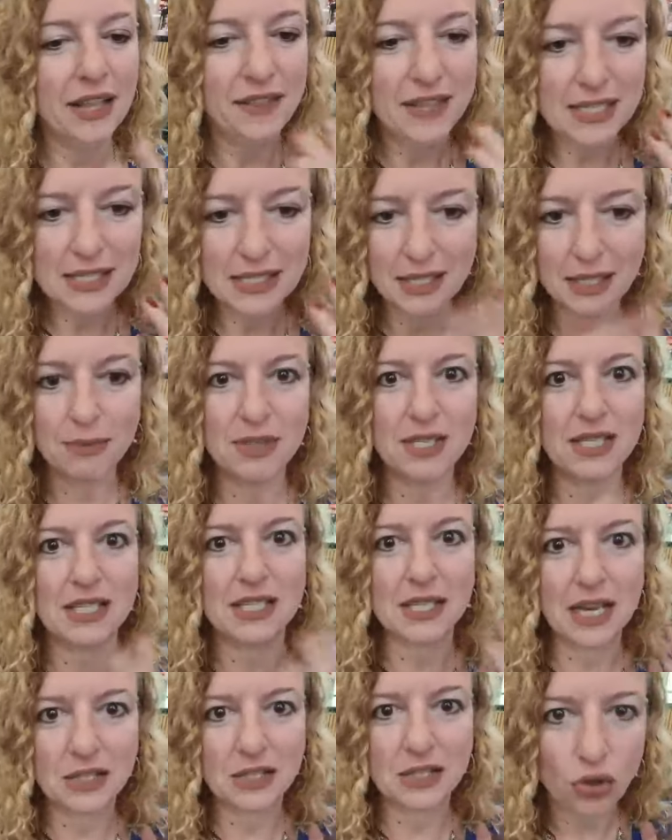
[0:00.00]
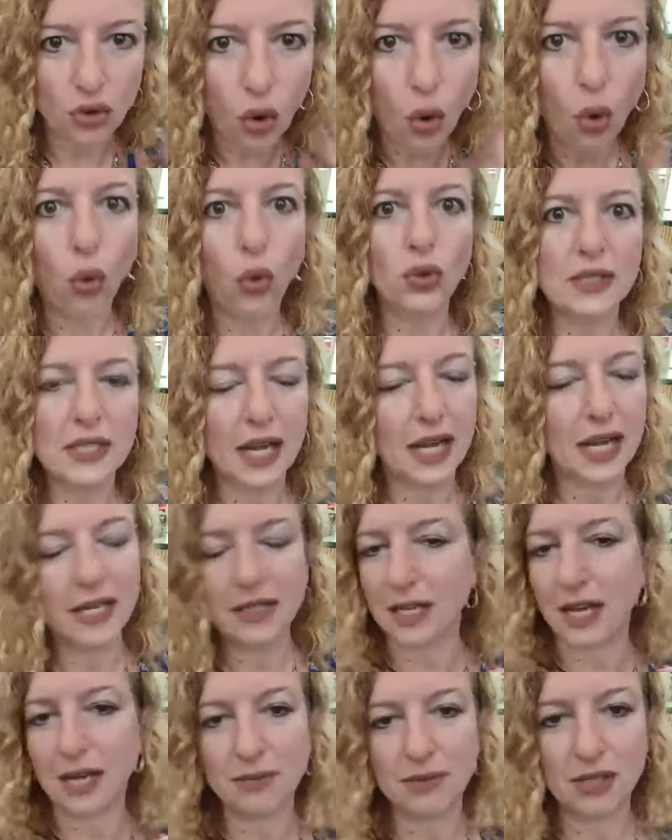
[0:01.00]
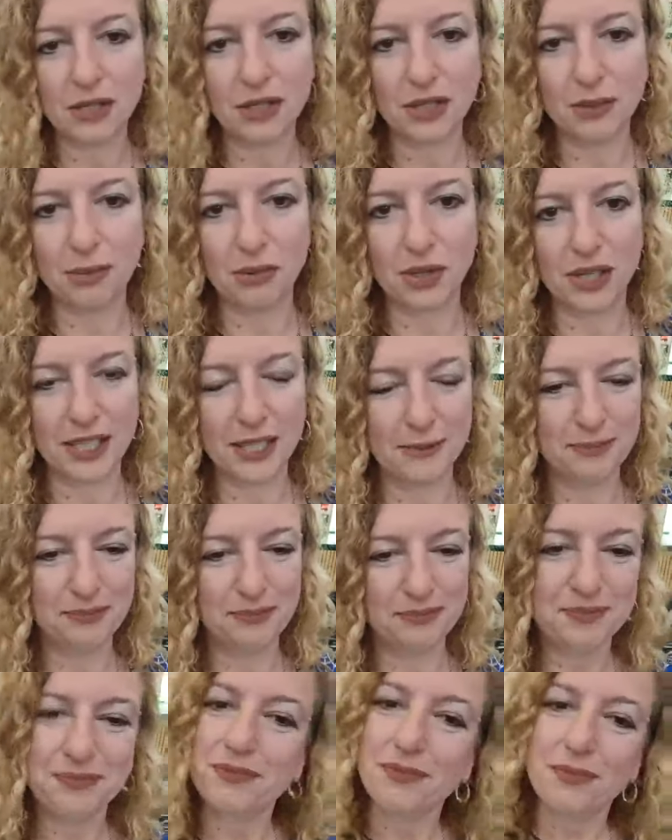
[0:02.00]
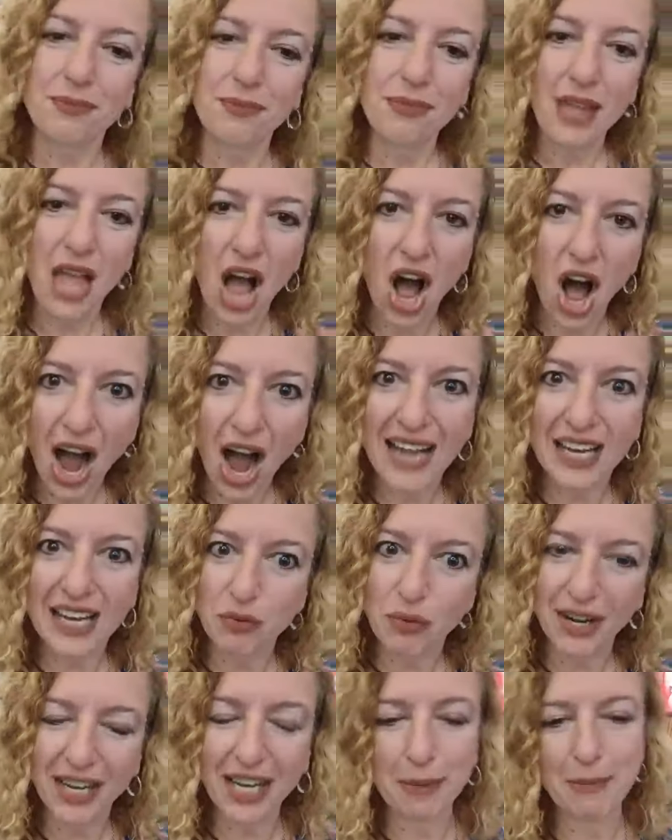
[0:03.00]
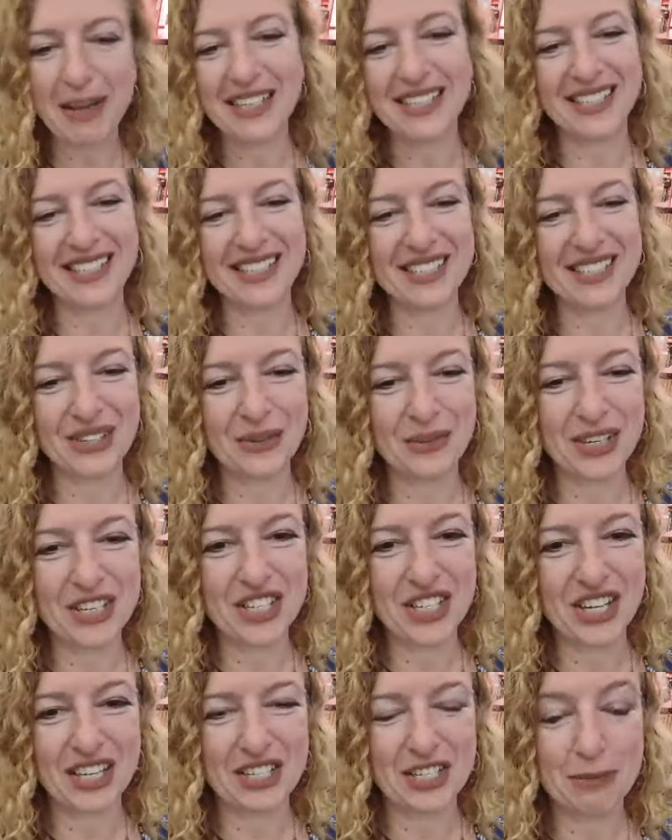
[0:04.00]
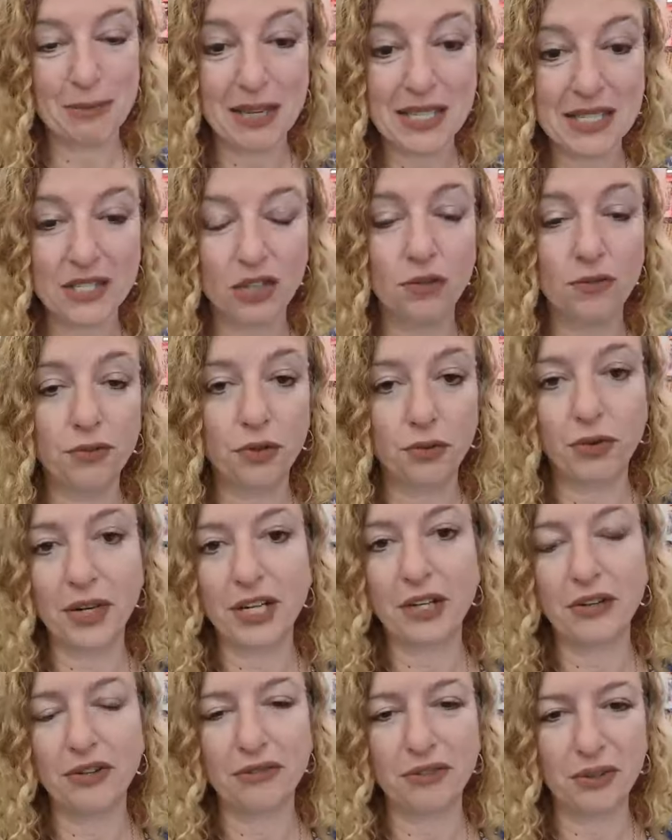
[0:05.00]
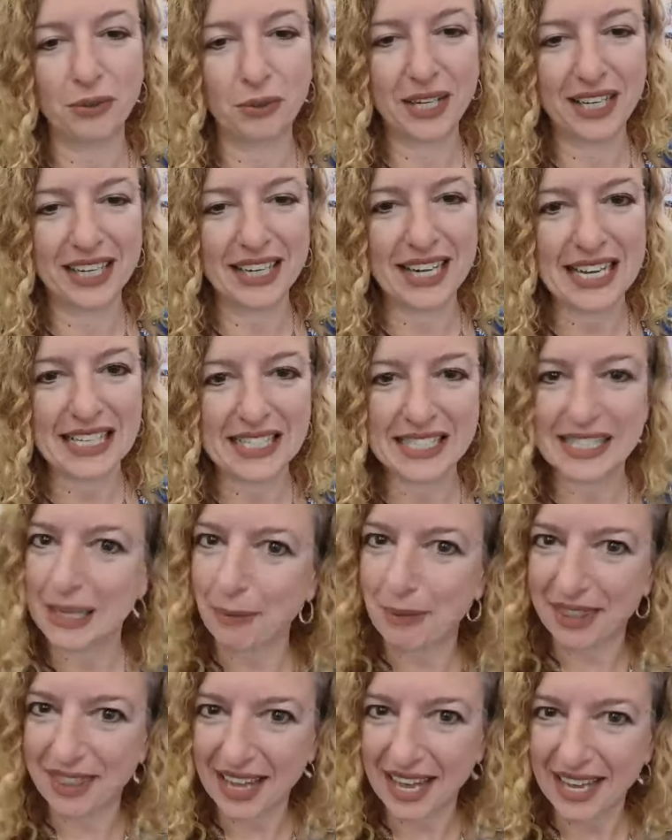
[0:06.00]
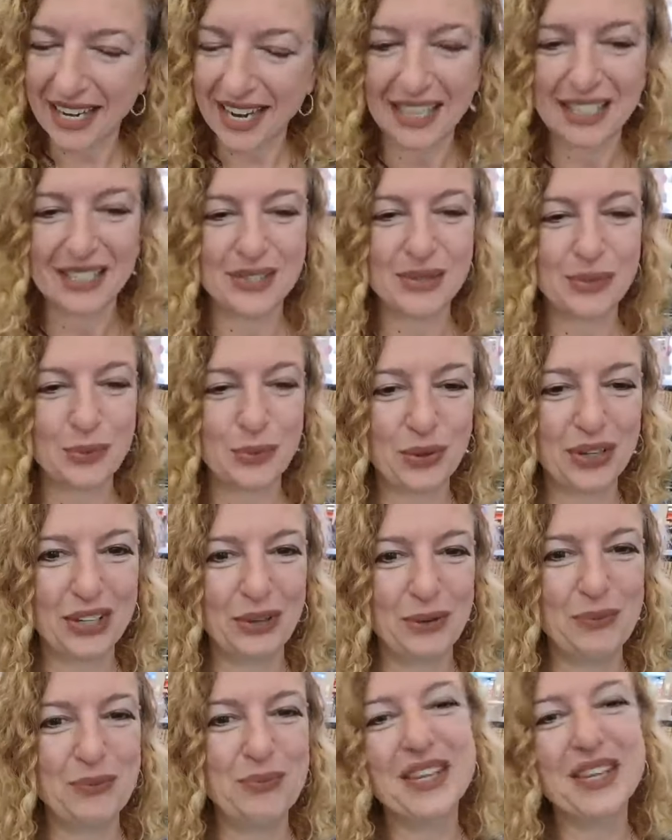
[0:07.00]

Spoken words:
This lipstick stays on all day. It's absolutely brilliant. Highly recommend it. So reach out to myself or Rita if you want to get some of that as well.